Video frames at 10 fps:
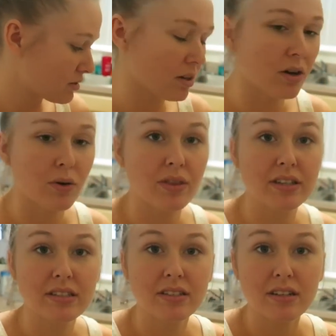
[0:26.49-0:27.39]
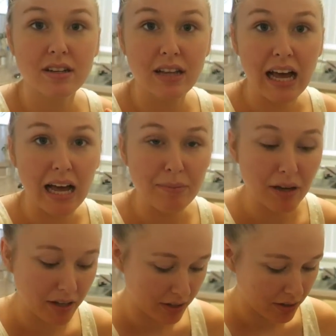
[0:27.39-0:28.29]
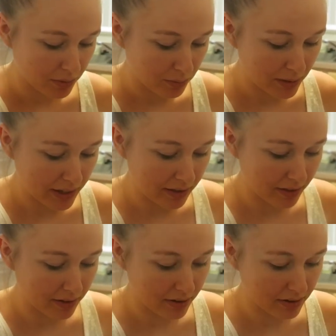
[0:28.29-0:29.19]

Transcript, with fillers: so this is a collab with